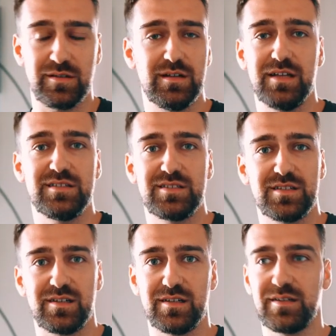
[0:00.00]
not
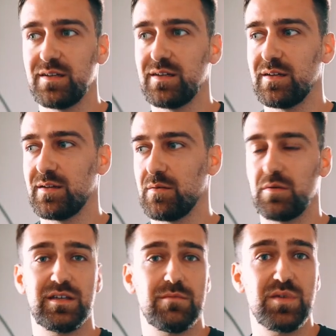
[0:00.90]
necessarily.
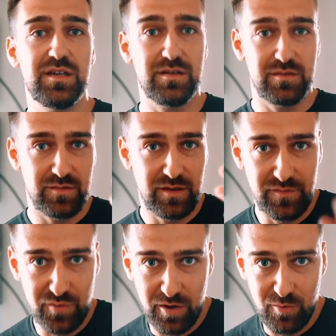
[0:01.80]
It can be,
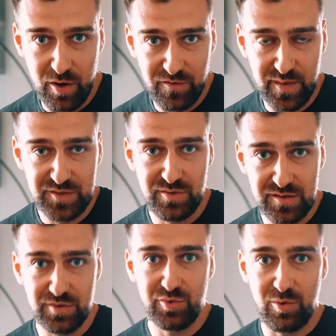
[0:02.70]
if you are one of my
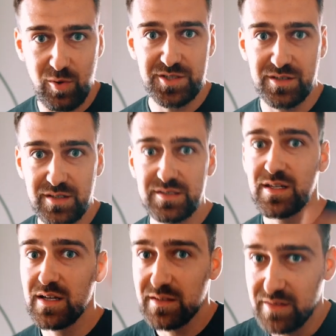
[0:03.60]
students and you're watching this,
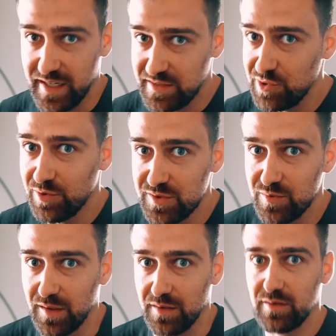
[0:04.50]
that's you as well,